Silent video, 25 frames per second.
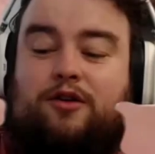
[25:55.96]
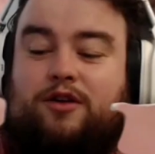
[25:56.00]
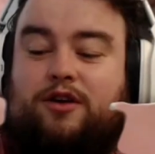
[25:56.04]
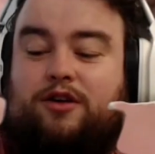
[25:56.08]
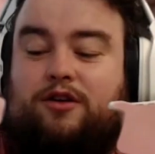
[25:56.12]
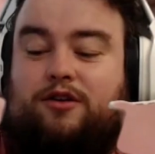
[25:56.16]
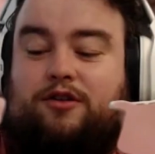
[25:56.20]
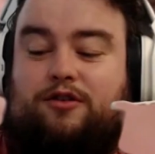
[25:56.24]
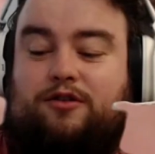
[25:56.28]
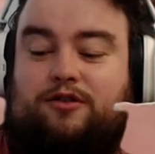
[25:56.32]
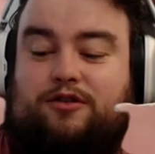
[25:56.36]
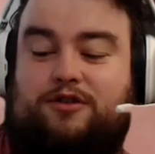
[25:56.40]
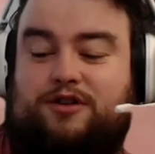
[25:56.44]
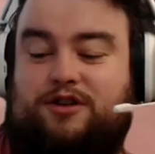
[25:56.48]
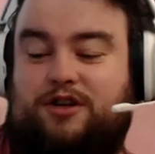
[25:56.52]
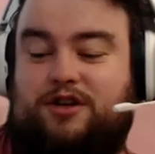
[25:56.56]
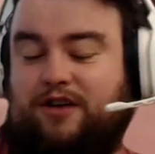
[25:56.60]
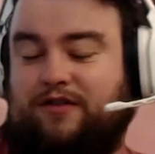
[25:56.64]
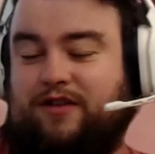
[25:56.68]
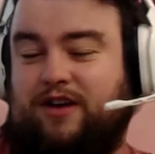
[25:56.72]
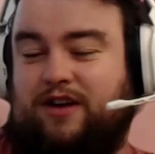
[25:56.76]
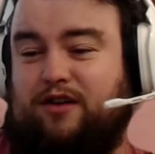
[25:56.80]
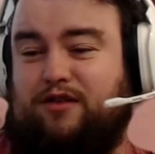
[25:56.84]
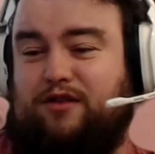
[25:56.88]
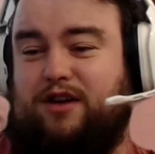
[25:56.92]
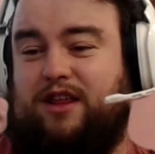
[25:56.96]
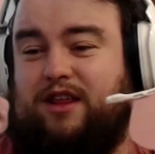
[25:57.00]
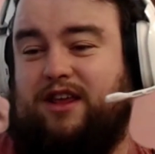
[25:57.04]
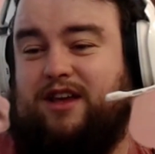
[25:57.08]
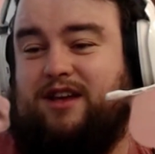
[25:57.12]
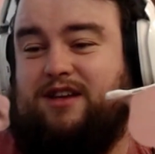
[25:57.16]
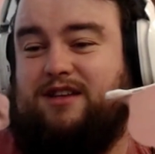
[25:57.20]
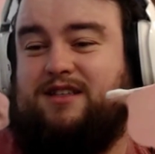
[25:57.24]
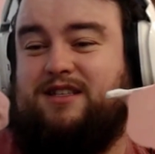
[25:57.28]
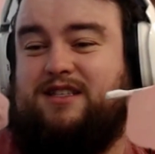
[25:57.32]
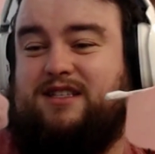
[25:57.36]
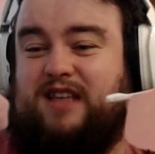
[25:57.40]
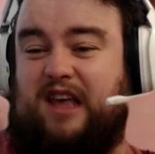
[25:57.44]
huge. I killed, I
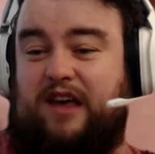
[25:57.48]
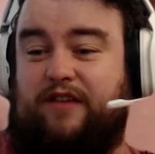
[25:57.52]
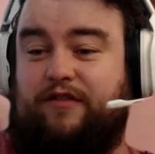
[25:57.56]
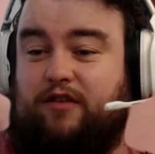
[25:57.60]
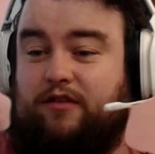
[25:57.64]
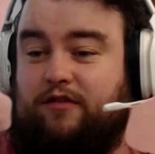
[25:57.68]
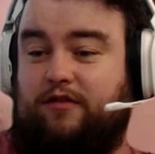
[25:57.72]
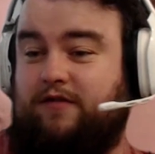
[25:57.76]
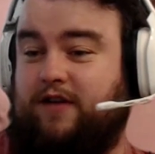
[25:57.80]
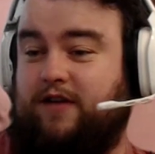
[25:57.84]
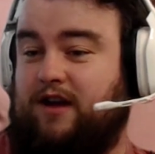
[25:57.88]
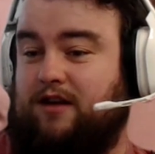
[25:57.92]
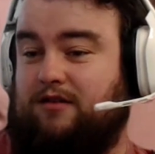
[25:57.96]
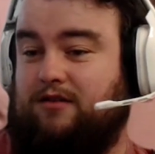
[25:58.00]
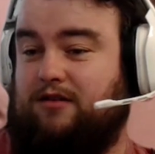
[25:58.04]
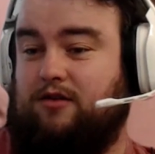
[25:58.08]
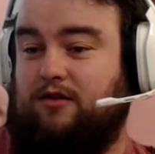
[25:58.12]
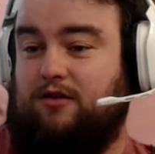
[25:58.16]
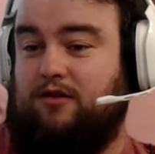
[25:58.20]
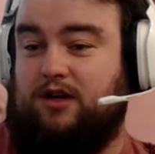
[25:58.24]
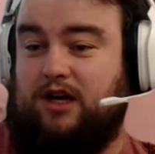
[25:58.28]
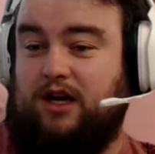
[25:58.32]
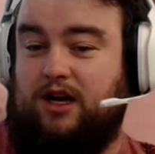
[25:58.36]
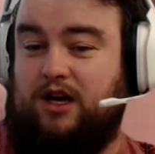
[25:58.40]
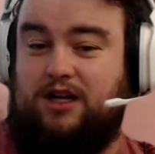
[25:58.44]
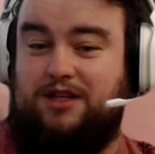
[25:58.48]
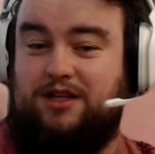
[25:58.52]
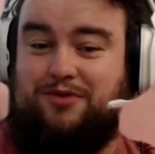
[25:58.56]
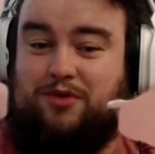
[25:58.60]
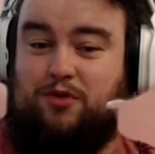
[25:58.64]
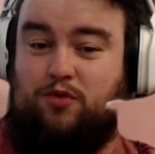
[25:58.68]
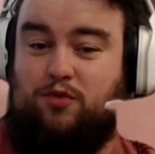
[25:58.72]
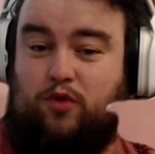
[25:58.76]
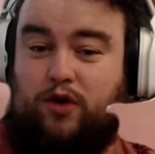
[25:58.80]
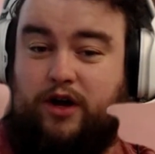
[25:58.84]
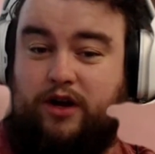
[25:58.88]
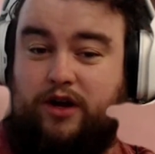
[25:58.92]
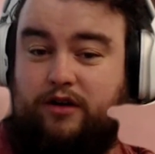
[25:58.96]
think, 7 Fountain Court guards with
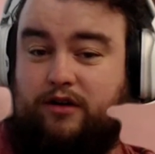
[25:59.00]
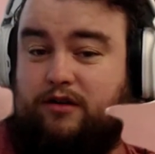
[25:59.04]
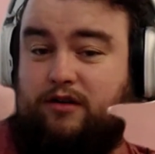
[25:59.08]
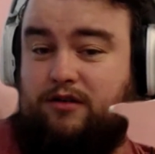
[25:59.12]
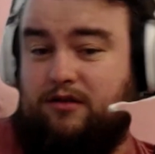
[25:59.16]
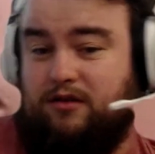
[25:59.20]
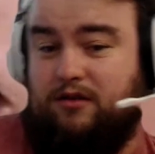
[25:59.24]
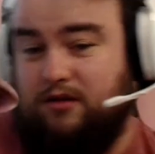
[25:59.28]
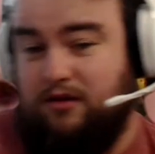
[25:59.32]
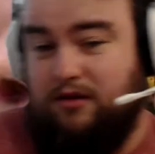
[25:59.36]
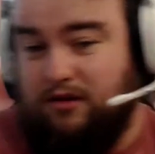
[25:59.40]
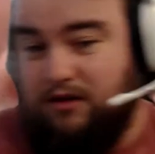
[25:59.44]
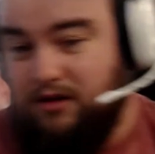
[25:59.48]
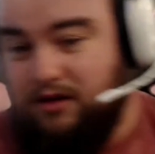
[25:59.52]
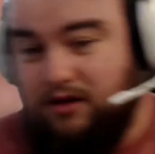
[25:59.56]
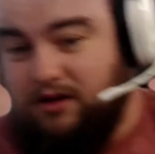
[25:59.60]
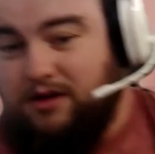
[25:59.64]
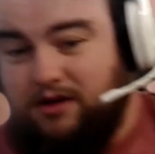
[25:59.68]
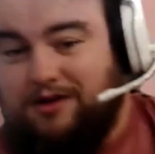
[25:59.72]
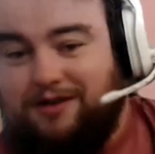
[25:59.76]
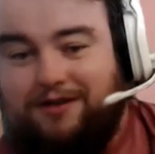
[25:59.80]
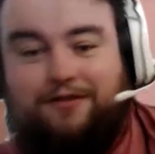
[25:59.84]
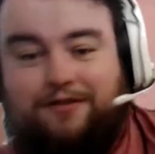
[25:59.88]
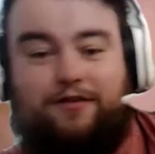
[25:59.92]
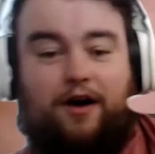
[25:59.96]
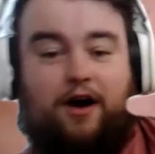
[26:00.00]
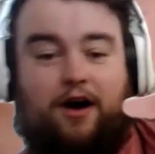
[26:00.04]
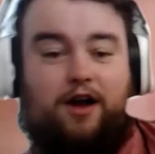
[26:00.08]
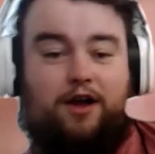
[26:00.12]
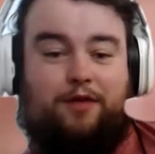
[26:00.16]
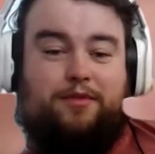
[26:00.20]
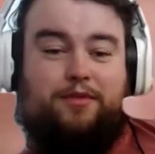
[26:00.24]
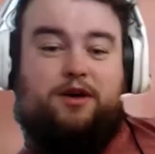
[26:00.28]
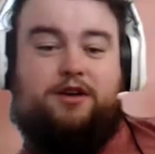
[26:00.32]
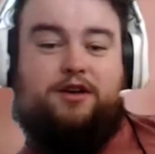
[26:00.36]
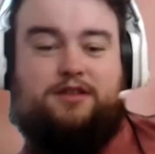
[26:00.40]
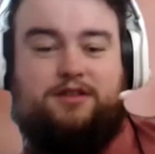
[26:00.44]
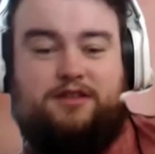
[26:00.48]
1 fire
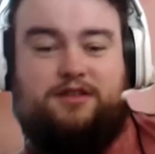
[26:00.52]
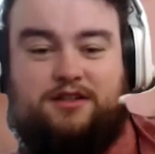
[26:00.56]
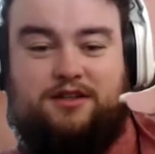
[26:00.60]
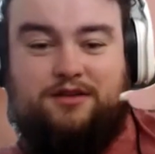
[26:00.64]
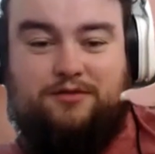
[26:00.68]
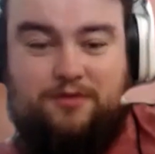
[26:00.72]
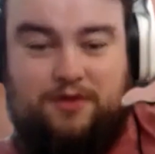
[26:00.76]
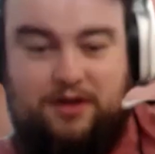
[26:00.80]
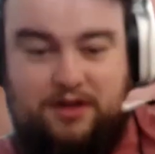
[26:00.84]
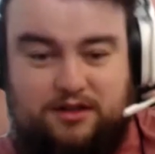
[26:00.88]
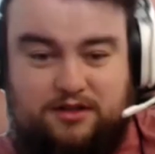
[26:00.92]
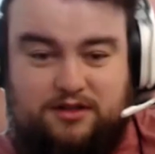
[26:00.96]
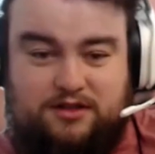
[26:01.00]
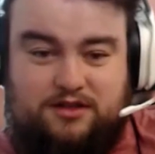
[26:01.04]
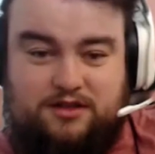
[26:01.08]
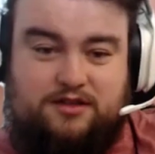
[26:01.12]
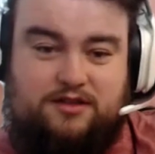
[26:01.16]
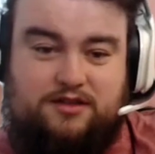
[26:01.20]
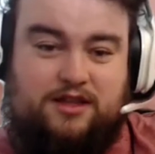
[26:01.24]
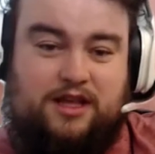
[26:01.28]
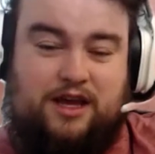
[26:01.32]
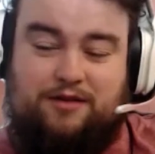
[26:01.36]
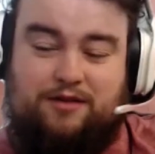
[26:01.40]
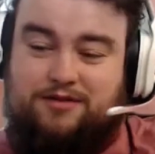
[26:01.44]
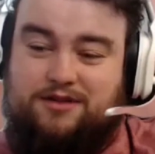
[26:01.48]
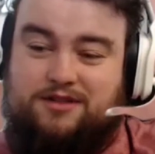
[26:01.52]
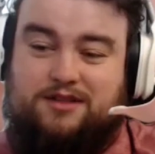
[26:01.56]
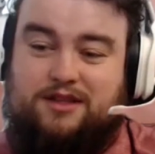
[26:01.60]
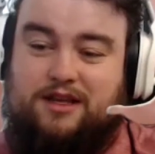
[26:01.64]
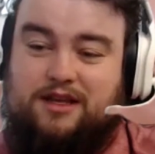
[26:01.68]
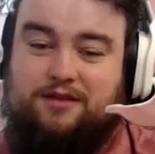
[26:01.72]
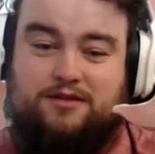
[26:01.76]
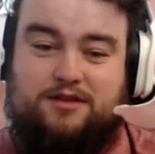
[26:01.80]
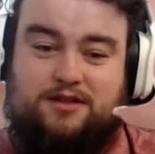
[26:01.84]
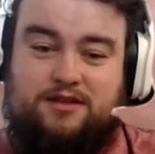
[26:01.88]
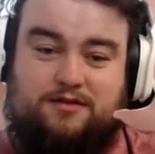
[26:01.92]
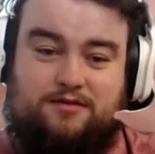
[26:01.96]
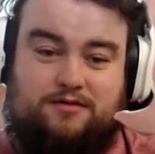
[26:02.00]
burst once. That
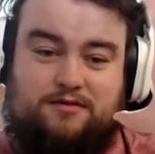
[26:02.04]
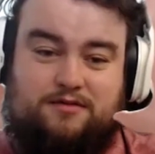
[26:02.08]
was